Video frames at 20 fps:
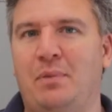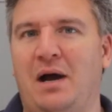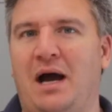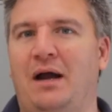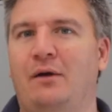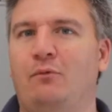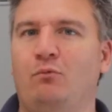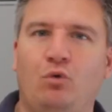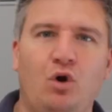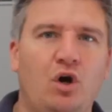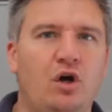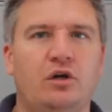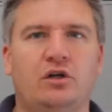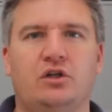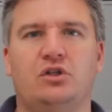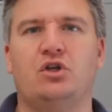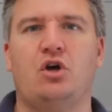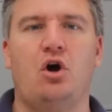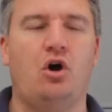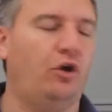pan,
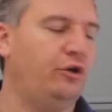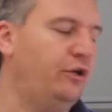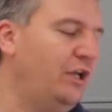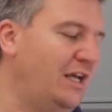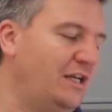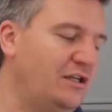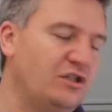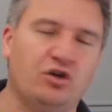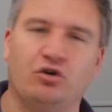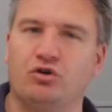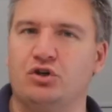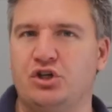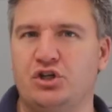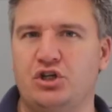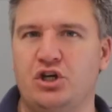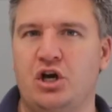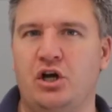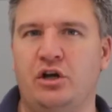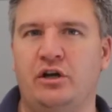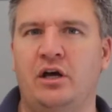works on
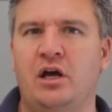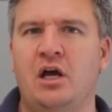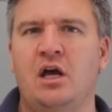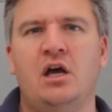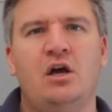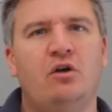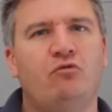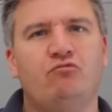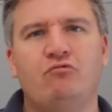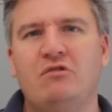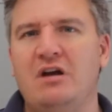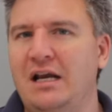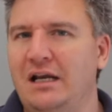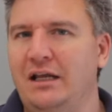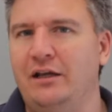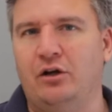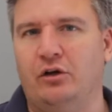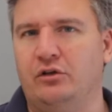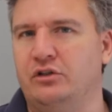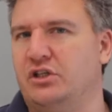induction,
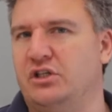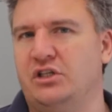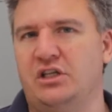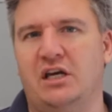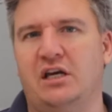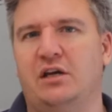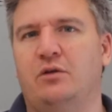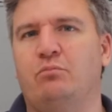really non-stick,